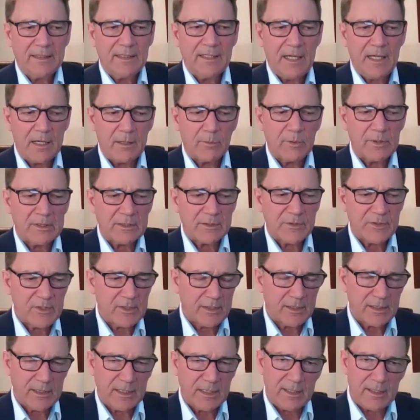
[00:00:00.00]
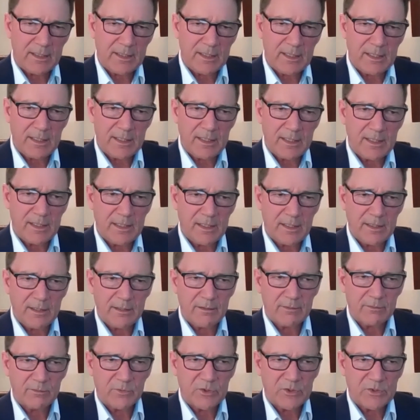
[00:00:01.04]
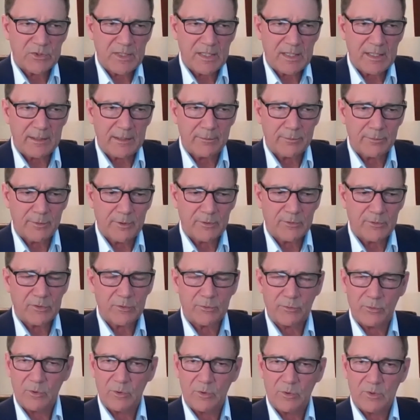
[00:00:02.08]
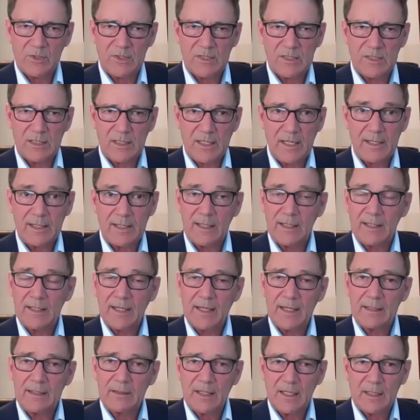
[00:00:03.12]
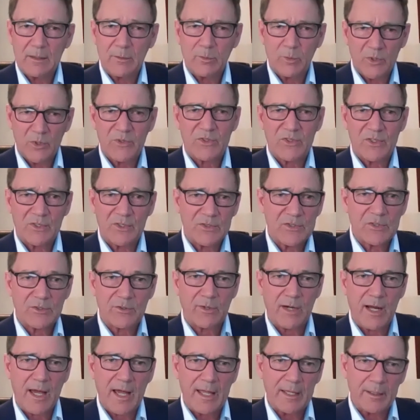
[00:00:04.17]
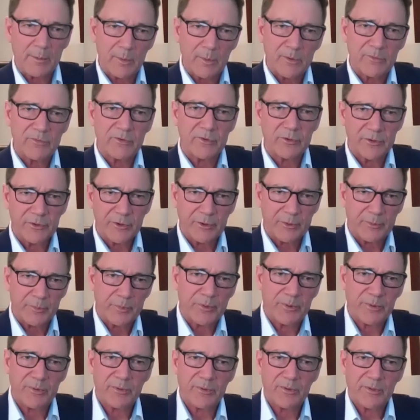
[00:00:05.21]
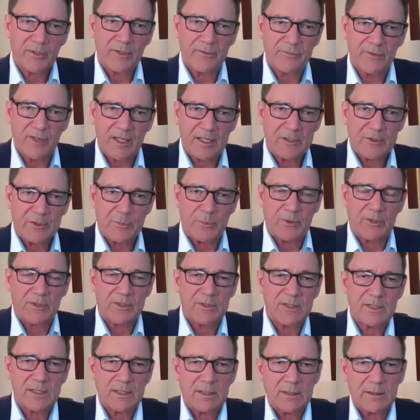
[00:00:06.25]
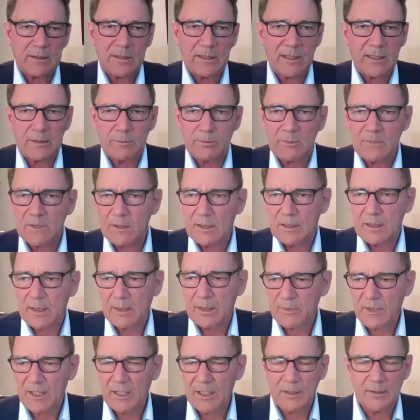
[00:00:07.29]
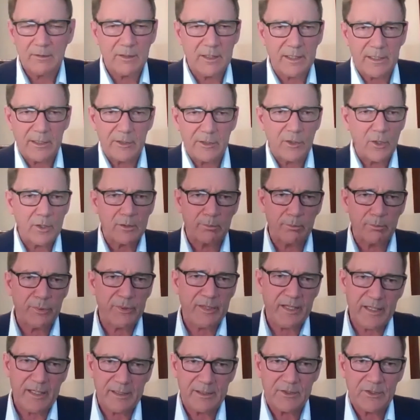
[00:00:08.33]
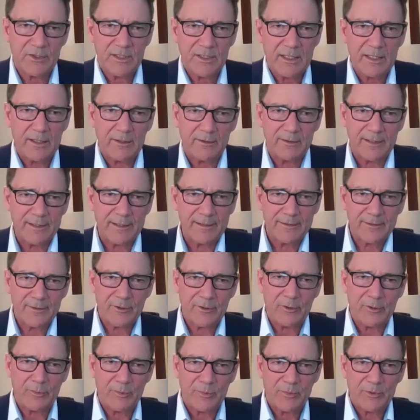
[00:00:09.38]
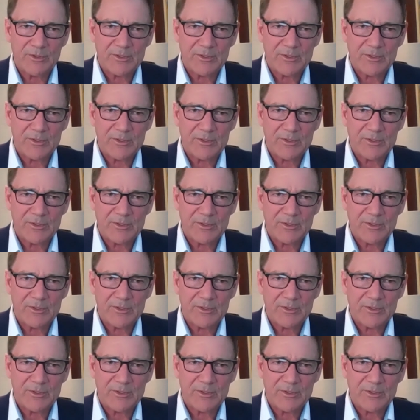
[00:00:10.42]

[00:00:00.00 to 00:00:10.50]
Yeah, well, certainly to say I wrote the rules, yeah, I was the scribe of a group of experts, and I'm the only non-PhD on that group.